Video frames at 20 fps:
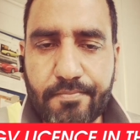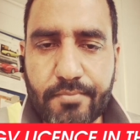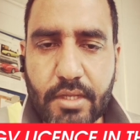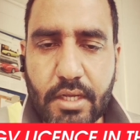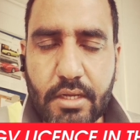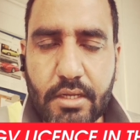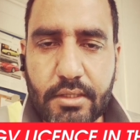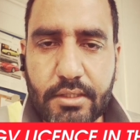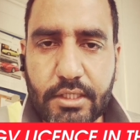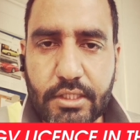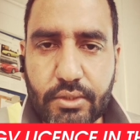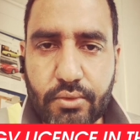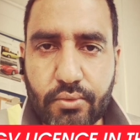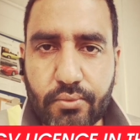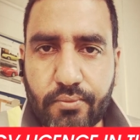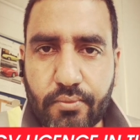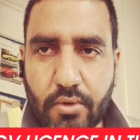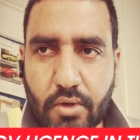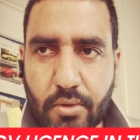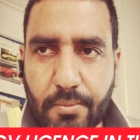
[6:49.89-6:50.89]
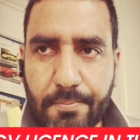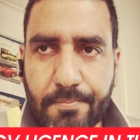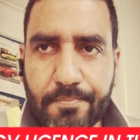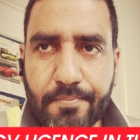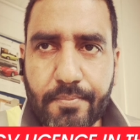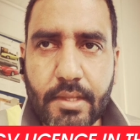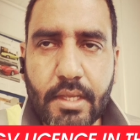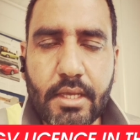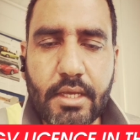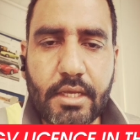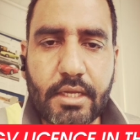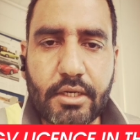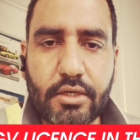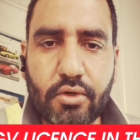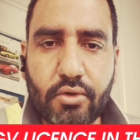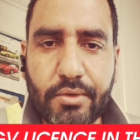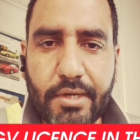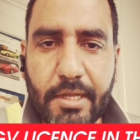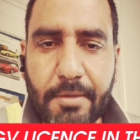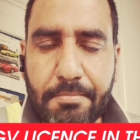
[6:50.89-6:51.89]
D2 form,
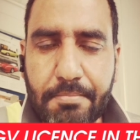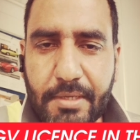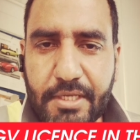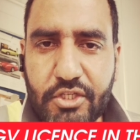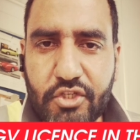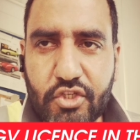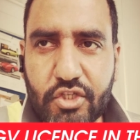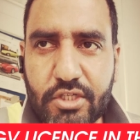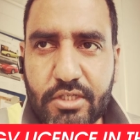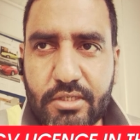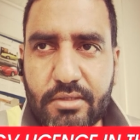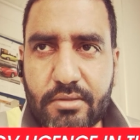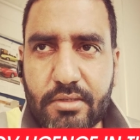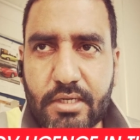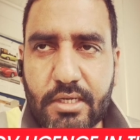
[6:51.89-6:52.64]
including picture